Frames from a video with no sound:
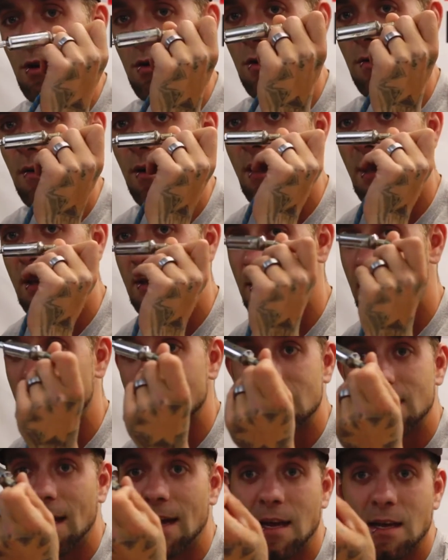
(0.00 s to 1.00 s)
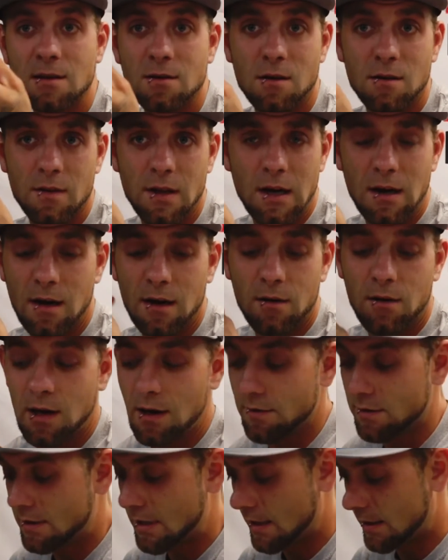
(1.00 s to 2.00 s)
on it stays on there. I don't
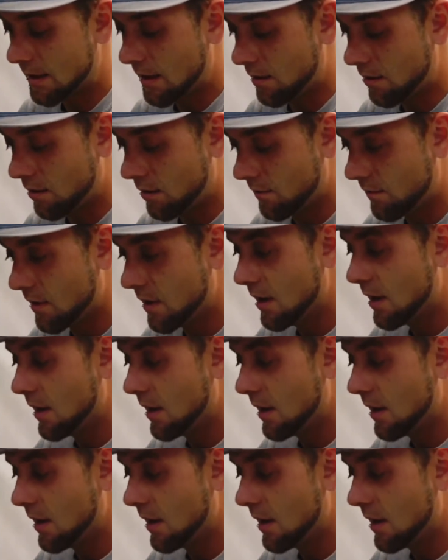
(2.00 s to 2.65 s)
ever take that off.